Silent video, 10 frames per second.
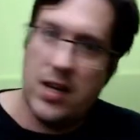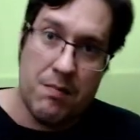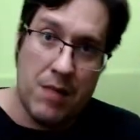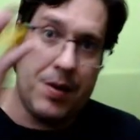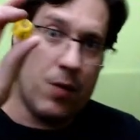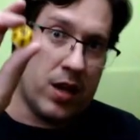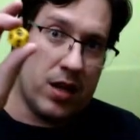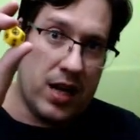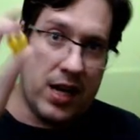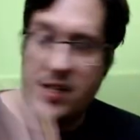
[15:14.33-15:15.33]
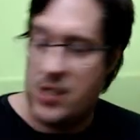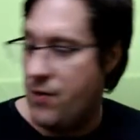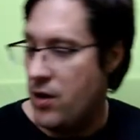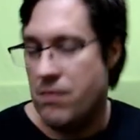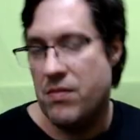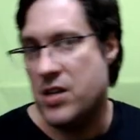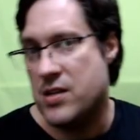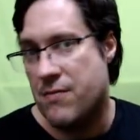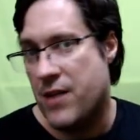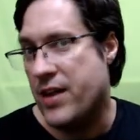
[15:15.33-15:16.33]
maybe one of these if you're just a
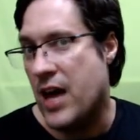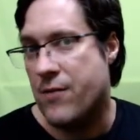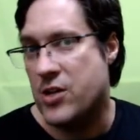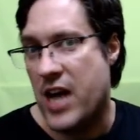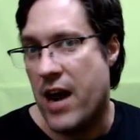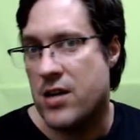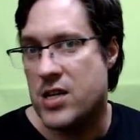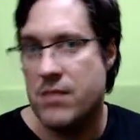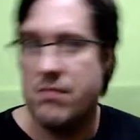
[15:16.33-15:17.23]
fairly average character,